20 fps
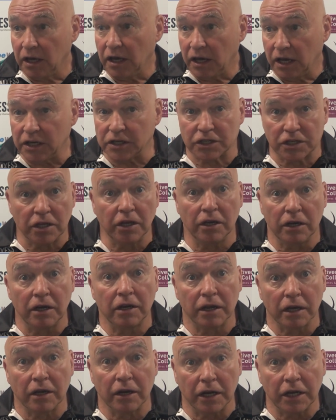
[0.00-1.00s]
It's 30
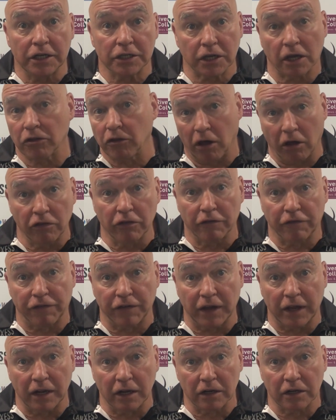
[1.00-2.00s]
degrees on the
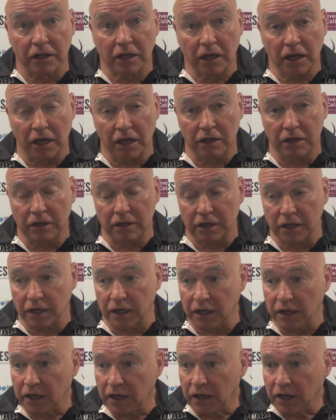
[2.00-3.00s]
field, and
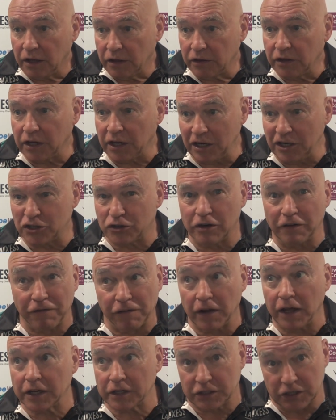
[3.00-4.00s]
the heat's
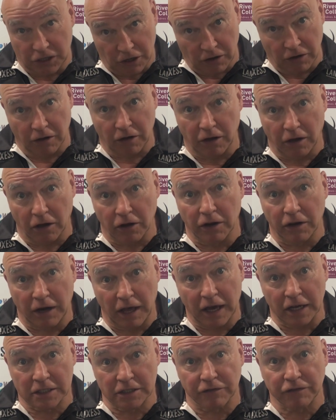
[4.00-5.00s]
reflected on an
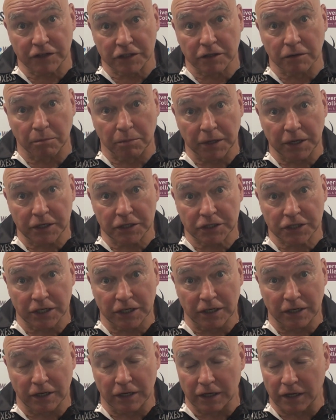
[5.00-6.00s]
artificial pitch,
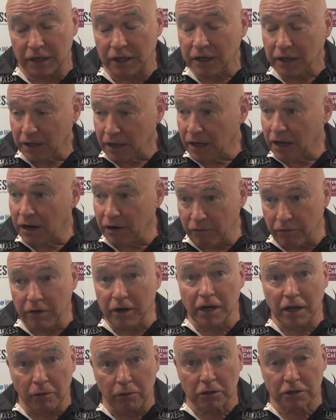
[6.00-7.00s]
and it
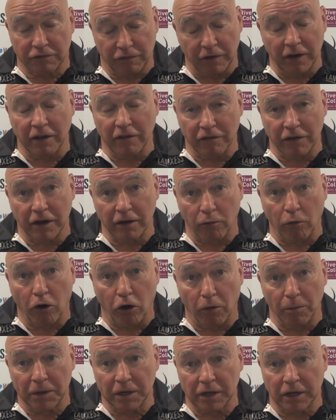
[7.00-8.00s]
really was very, very
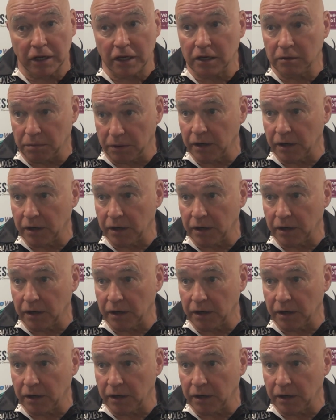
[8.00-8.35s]
warm indeed.